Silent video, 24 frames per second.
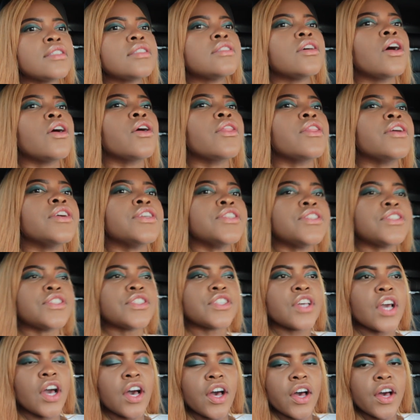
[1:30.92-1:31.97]
so this
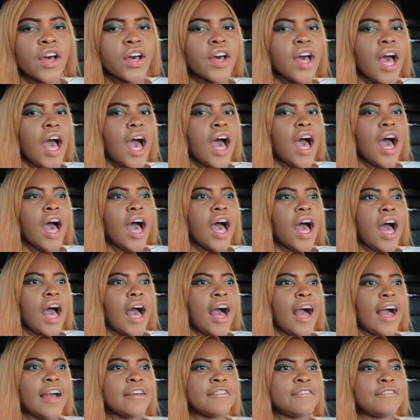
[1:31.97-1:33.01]
year
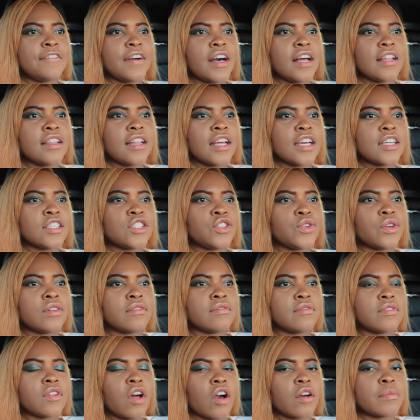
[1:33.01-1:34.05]
I felt like
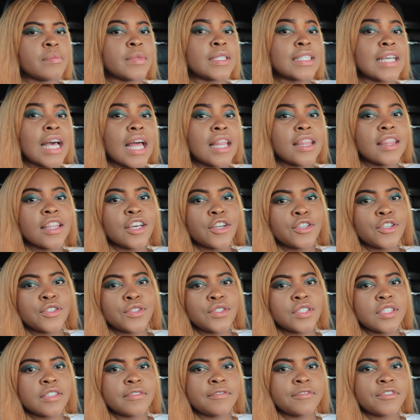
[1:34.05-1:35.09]
doing Vlogmas a little
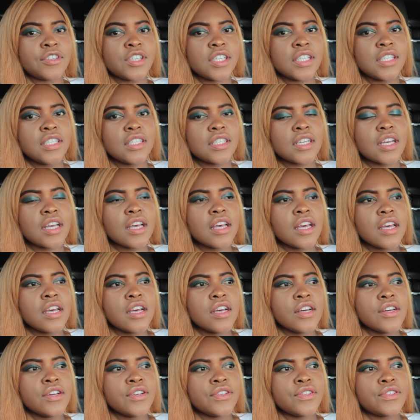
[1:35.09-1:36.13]
different.
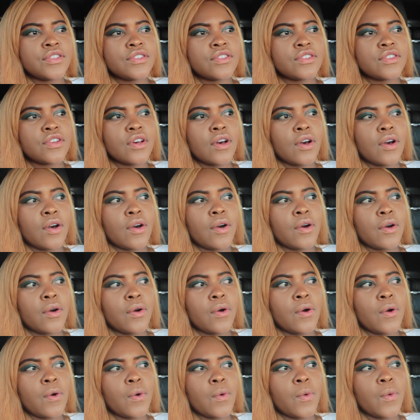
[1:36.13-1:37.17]
So
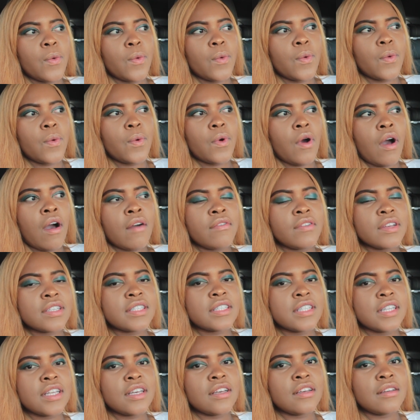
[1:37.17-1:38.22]

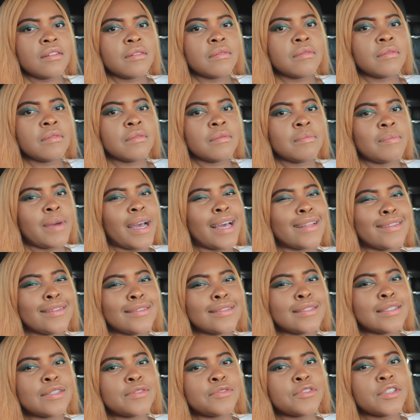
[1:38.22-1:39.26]
obviously by a
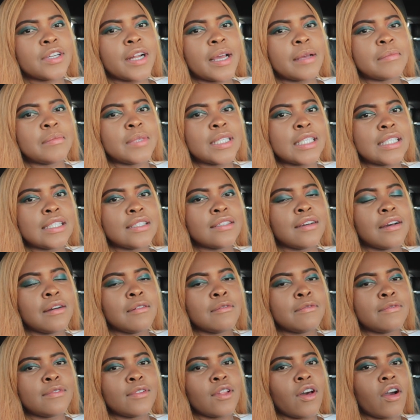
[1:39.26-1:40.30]
little different I mean
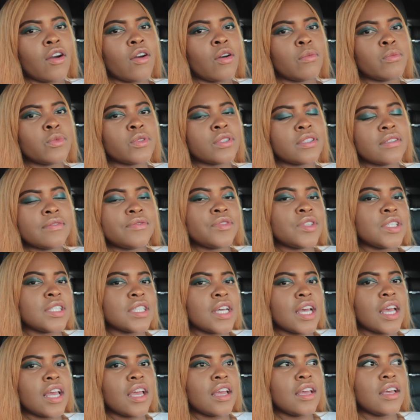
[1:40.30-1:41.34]
vlog almost every
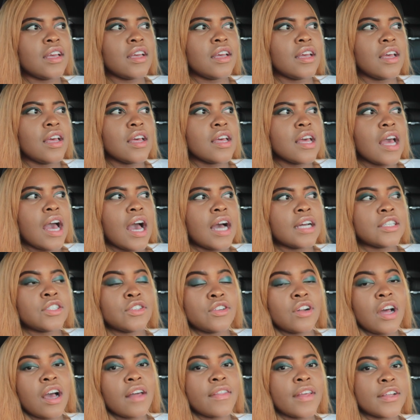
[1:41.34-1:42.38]
day.
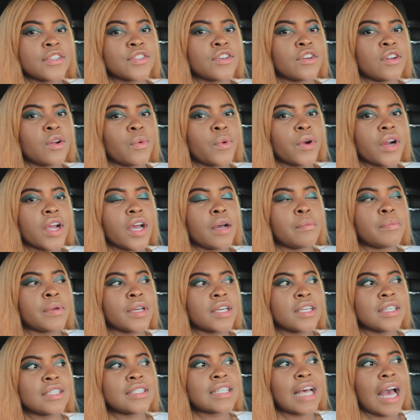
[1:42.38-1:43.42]
Don't know how that's gonna work out
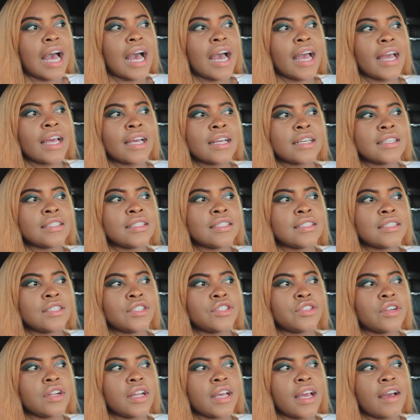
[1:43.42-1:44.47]
because I
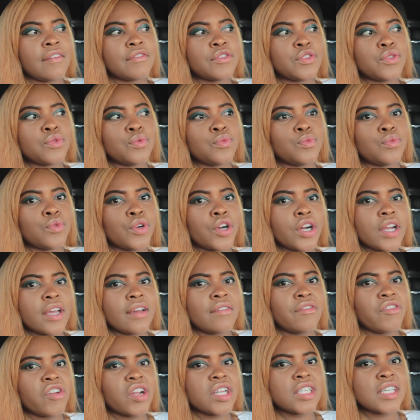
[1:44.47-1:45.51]
literally have to work
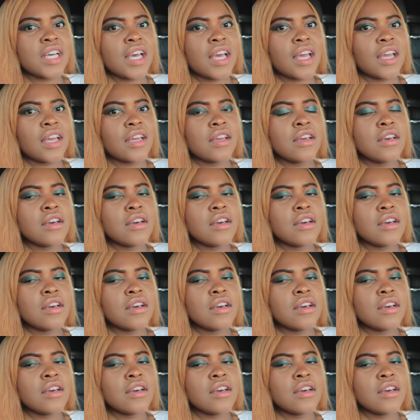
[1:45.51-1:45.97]
every day.